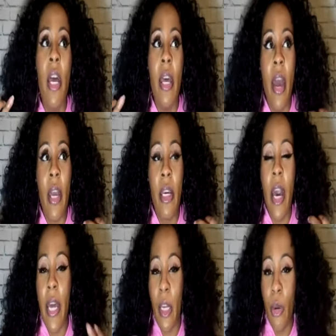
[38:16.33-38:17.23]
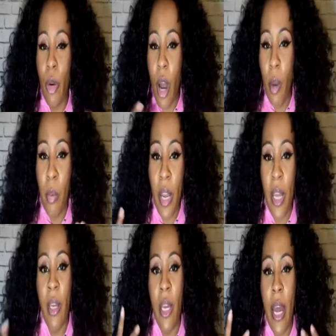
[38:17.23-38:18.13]
and I kind of don't
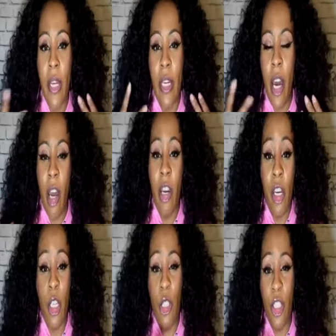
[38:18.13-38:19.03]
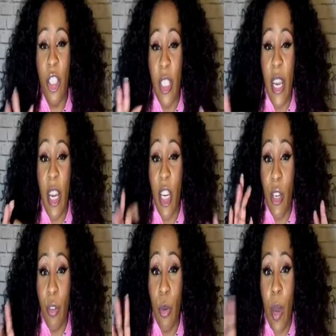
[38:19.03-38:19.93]
comprehend it, I kind of need to just say it a
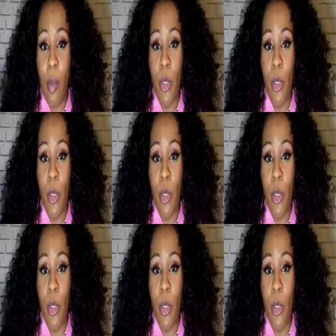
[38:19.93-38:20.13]
different way.